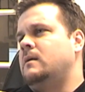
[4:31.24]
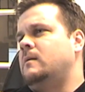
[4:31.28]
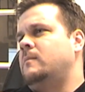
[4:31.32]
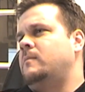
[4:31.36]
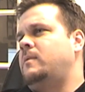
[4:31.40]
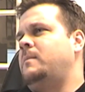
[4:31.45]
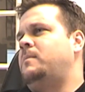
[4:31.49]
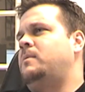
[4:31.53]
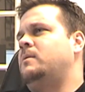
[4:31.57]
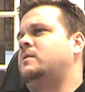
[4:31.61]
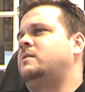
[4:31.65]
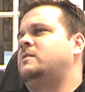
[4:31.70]

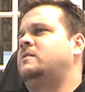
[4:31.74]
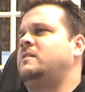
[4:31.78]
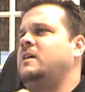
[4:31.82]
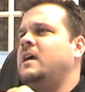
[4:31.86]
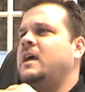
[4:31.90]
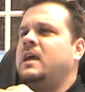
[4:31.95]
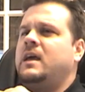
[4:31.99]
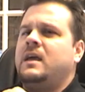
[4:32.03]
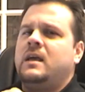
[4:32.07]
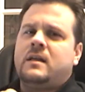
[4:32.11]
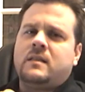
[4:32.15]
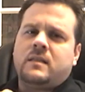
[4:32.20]
People are
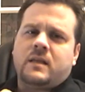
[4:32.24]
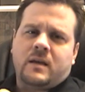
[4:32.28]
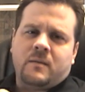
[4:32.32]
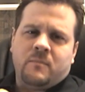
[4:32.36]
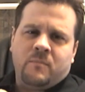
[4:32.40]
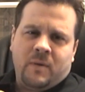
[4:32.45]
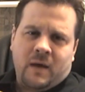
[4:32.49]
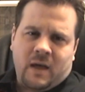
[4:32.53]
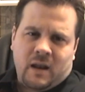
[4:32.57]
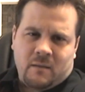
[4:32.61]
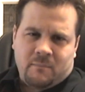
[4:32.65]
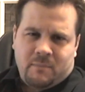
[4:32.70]
saying the
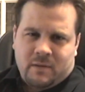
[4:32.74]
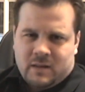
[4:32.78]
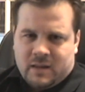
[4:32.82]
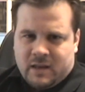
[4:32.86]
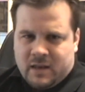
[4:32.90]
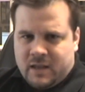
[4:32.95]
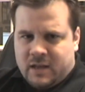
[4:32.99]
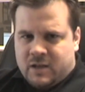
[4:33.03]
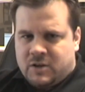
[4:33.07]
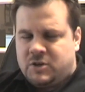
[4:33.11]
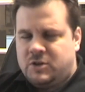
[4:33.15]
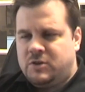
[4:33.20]

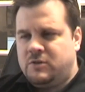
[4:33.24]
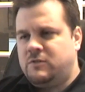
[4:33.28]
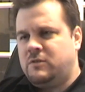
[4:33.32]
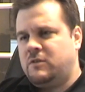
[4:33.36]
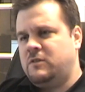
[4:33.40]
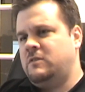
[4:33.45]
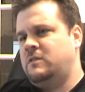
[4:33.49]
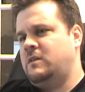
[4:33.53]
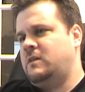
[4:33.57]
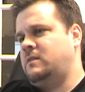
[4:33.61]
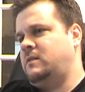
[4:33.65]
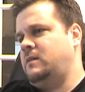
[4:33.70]
compatibility issues are
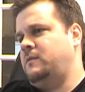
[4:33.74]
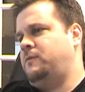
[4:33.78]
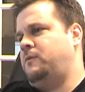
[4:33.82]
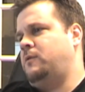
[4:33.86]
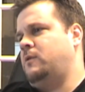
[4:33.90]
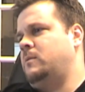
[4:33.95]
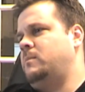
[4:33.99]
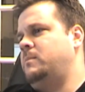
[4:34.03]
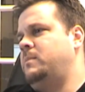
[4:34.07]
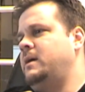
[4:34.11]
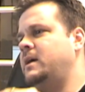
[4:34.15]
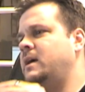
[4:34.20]

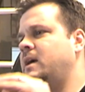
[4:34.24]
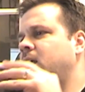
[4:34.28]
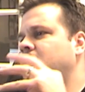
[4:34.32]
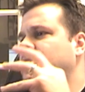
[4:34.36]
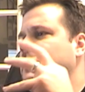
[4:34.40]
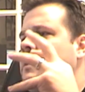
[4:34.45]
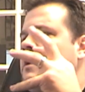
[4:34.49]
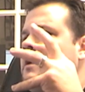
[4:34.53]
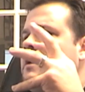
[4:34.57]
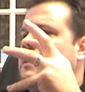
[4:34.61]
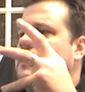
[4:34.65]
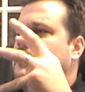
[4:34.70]
64-bit,
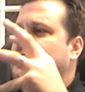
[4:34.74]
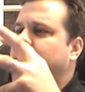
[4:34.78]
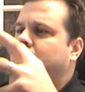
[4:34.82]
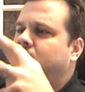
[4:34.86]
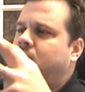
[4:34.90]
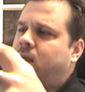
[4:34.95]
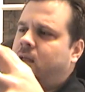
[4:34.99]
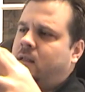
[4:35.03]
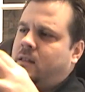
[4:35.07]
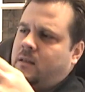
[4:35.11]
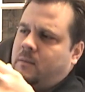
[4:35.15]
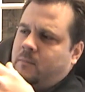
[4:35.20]

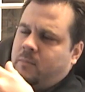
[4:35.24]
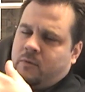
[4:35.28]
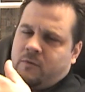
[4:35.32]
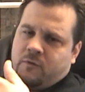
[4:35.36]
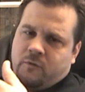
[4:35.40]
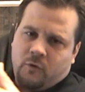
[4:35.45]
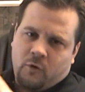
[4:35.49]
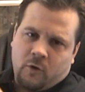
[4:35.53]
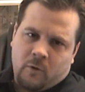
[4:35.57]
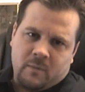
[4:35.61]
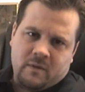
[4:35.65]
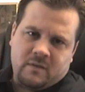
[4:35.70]
and the
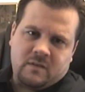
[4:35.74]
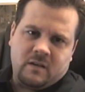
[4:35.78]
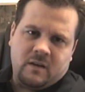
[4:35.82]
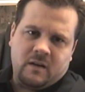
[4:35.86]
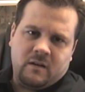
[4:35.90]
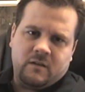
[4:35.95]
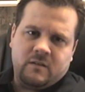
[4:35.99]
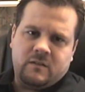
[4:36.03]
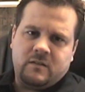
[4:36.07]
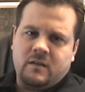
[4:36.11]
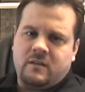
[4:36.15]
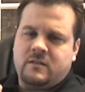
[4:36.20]
performance
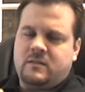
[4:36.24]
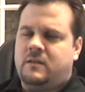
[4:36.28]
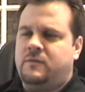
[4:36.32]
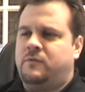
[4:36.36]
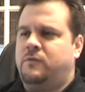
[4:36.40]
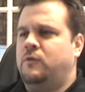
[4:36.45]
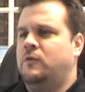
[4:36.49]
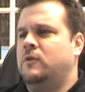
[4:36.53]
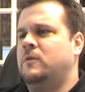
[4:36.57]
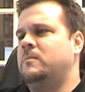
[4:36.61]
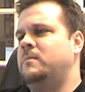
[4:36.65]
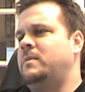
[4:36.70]
here is
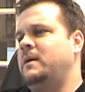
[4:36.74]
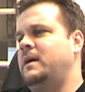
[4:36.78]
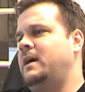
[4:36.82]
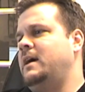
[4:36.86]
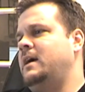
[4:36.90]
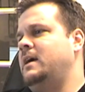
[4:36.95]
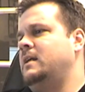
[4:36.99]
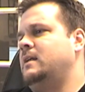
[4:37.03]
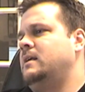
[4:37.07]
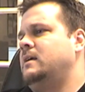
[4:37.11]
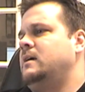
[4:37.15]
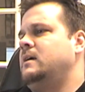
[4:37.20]

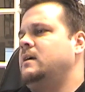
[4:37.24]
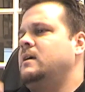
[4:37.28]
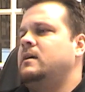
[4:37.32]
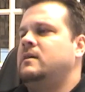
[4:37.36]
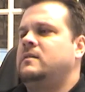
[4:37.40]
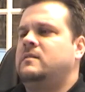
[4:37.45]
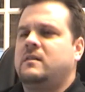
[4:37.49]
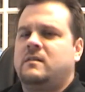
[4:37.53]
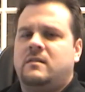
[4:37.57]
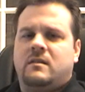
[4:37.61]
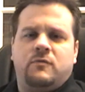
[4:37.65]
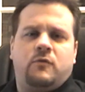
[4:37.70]
64-bit,
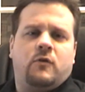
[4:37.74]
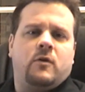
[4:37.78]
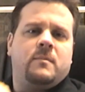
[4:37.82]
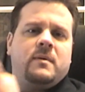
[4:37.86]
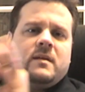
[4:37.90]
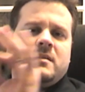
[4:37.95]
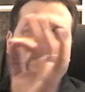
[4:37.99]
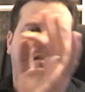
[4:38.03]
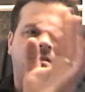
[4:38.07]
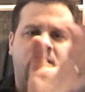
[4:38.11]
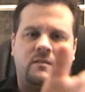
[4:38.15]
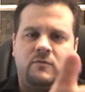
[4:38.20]

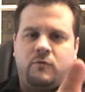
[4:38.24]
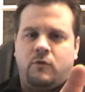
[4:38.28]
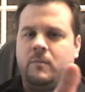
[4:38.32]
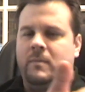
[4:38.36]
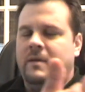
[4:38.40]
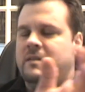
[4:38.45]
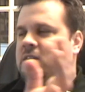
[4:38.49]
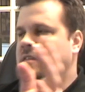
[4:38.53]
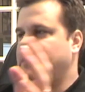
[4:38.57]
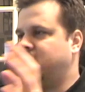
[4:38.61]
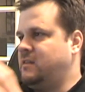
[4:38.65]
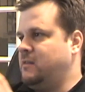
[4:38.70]
64-bit,
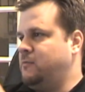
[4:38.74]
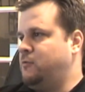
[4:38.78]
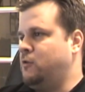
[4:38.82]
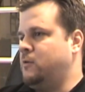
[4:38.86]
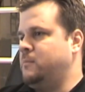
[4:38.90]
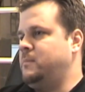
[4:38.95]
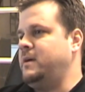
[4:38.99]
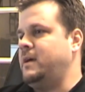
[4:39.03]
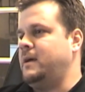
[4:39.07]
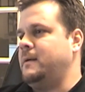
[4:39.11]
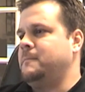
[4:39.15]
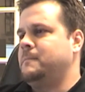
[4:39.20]
64-bit,
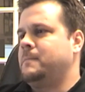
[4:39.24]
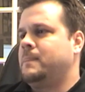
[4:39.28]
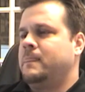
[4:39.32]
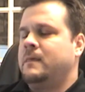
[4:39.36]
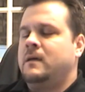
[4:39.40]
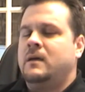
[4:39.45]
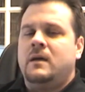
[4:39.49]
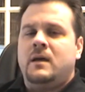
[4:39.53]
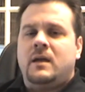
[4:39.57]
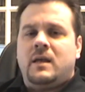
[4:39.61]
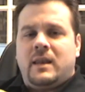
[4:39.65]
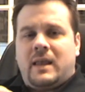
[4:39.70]
64-bit.
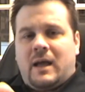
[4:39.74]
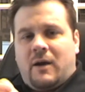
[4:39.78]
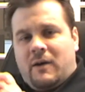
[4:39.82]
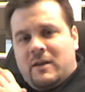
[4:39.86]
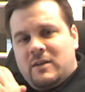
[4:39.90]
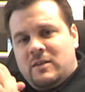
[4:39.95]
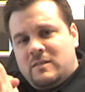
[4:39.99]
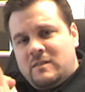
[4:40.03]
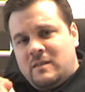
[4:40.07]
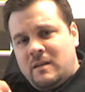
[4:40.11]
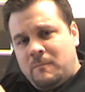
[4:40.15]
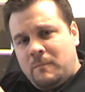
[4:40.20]
Now
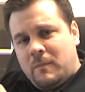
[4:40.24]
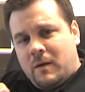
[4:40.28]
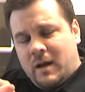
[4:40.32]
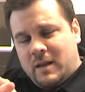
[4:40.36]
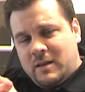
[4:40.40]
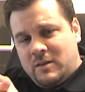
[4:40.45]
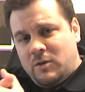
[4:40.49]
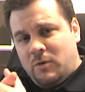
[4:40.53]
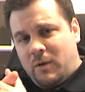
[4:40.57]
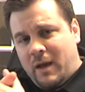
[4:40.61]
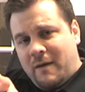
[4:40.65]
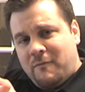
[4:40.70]
I
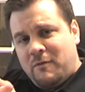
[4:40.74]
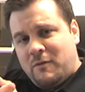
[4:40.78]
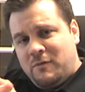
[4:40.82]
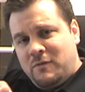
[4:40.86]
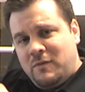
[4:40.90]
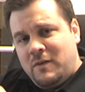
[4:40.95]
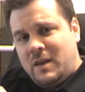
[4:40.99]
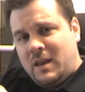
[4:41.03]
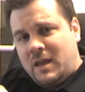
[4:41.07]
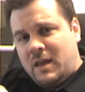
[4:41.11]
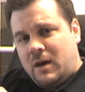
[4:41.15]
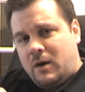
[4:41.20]
do have a
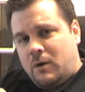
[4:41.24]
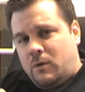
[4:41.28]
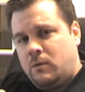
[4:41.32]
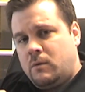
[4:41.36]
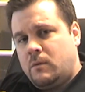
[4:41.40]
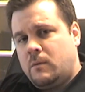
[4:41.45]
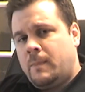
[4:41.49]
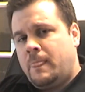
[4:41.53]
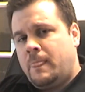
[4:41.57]
video